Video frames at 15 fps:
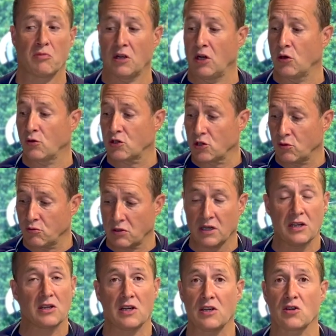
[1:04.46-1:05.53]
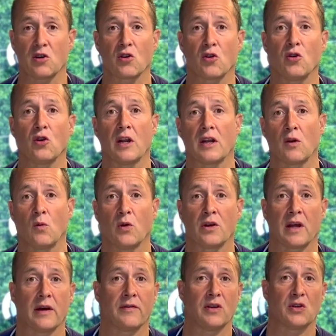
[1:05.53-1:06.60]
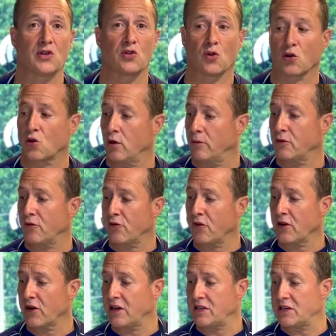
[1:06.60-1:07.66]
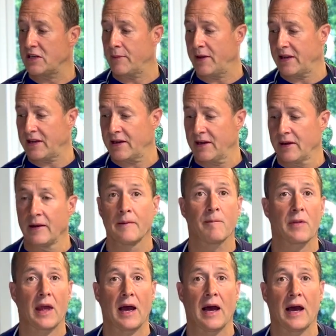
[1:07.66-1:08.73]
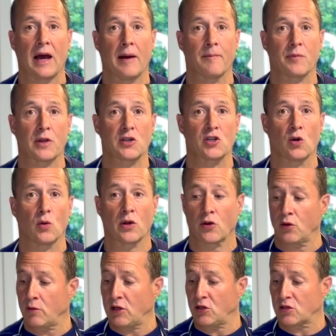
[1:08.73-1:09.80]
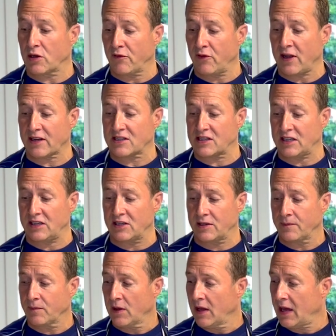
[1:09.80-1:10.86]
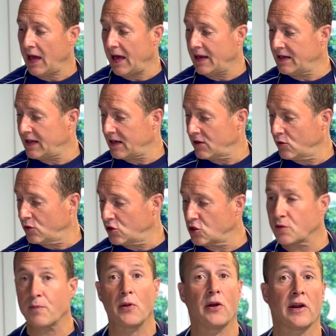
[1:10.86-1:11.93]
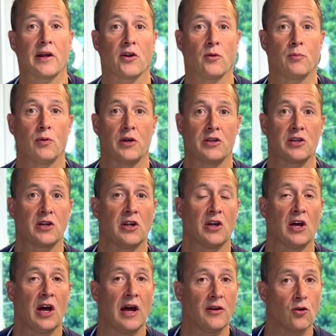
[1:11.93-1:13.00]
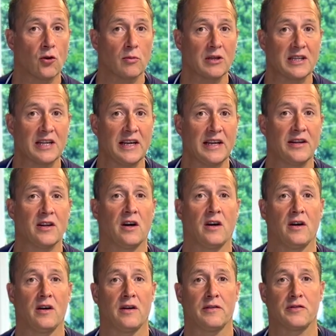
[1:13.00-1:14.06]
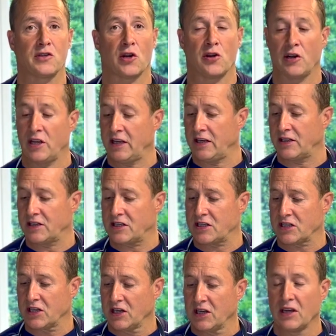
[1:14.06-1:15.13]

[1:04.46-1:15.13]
you know. So these are a good little one to have in your store cupboard, very easy to make. So I'm going to be using flaxseed, and then I'm going to just pair that up with a normal tin of sardines.